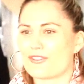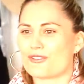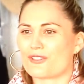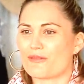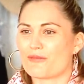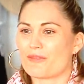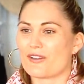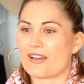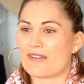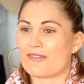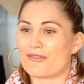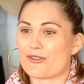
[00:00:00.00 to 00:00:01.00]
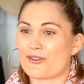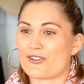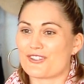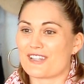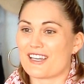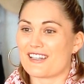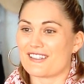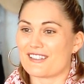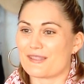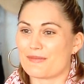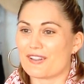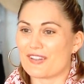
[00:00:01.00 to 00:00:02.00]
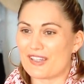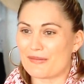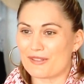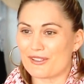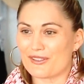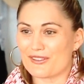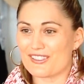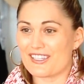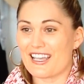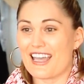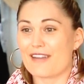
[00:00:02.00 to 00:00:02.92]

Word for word: first time in my life I've noticed I had a disability because,